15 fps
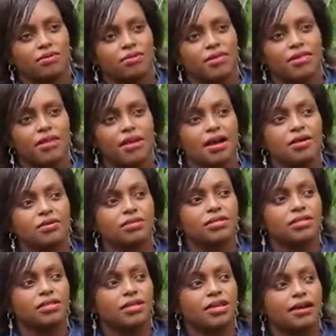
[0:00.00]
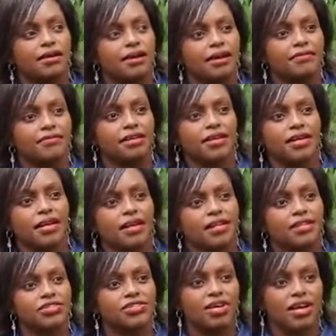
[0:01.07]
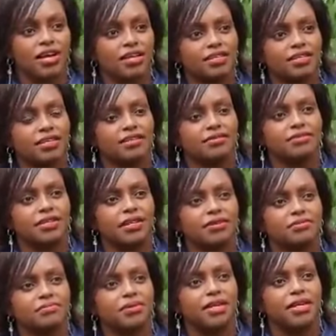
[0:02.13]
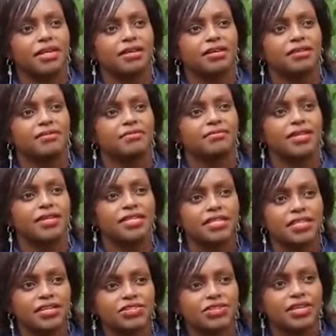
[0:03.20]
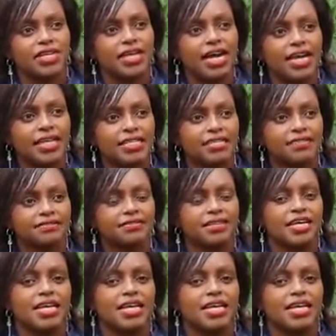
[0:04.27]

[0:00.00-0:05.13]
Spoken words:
without having another child and without being very sexually active.